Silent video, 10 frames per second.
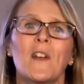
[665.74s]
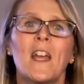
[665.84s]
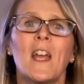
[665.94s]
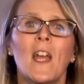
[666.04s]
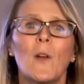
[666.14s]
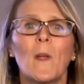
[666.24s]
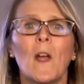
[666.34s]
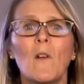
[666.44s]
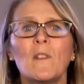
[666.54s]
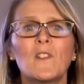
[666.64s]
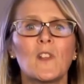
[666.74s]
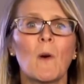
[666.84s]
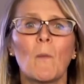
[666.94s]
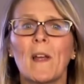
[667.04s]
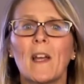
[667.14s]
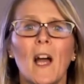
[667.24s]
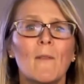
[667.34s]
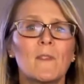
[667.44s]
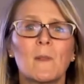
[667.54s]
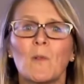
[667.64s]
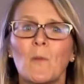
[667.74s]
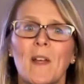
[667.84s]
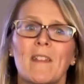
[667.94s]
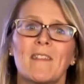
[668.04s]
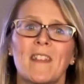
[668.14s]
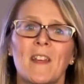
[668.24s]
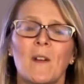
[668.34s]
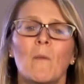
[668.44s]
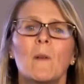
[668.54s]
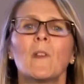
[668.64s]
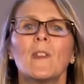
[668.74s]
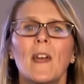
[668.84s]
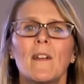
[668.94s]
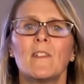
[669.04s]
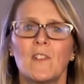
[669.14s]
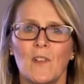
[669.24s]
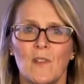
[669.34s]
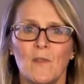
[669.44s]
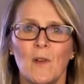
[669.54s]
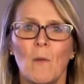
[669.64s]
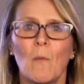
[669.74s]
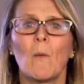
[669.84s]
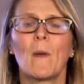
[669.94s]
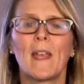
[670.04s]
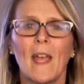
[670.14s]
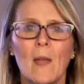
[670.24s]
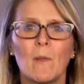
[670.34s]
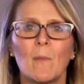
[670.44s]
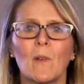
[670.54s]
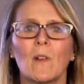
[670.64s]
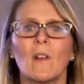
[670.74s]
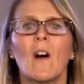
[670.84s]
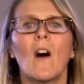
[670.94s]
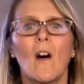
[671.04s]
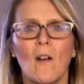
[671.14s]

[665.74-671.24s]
If we only do what we're comfortable with, we will never do what we're capable of.